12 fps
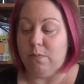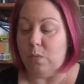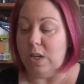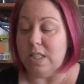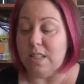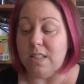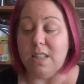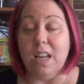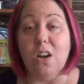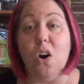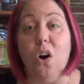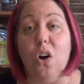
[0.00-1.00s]
What is this
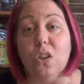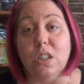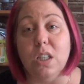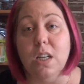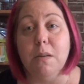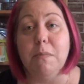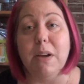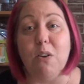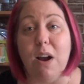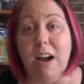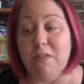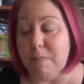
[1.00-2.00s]
thing called? My
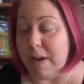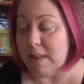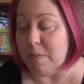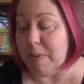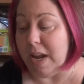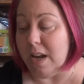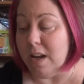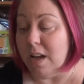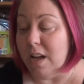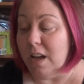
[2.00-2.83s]
craft mat, the paint.